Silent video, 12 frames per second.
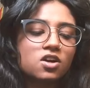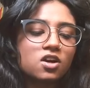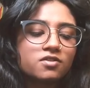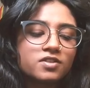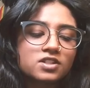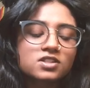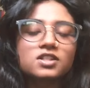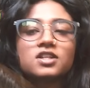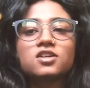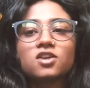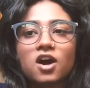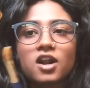
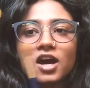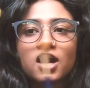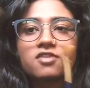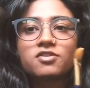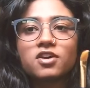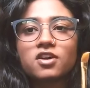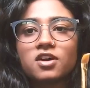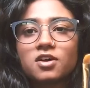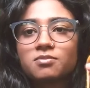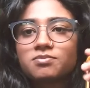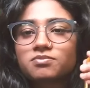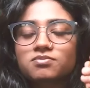Obviously, gotta have your
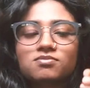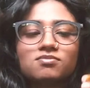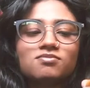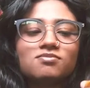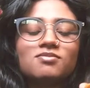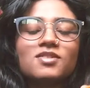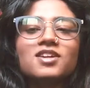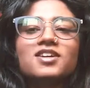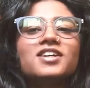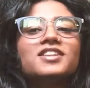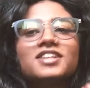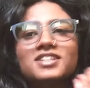
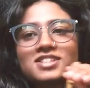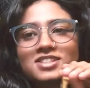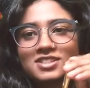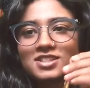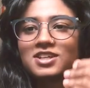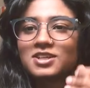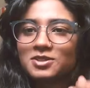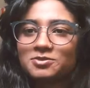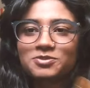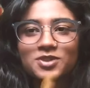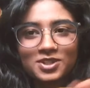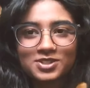this is
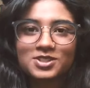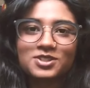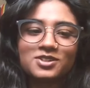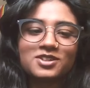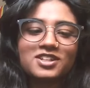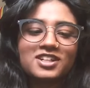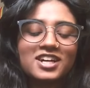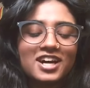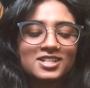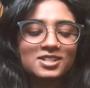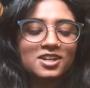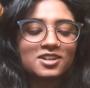also
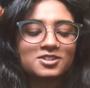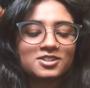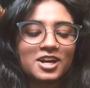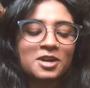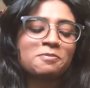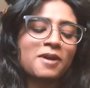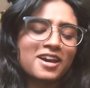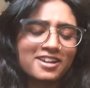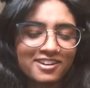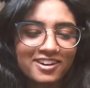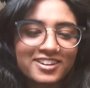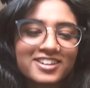has a lot of dried
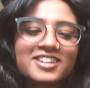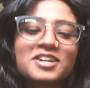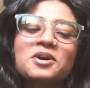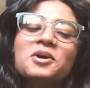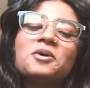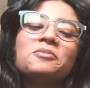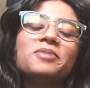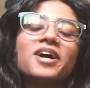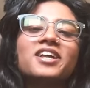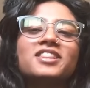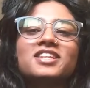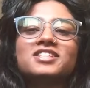paint on it,
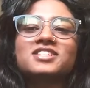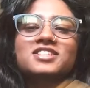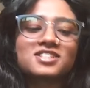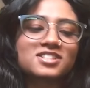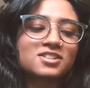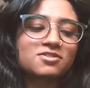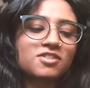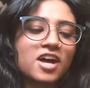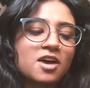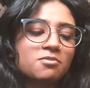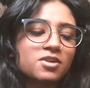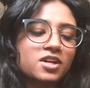but this is just a
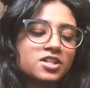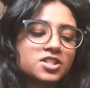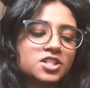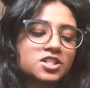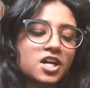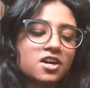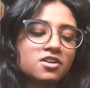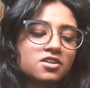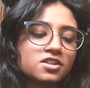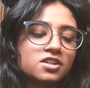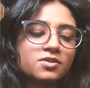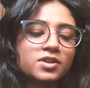flat brush, your
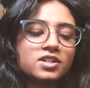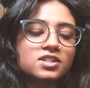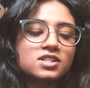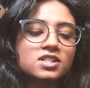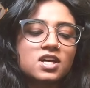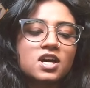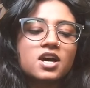general ones.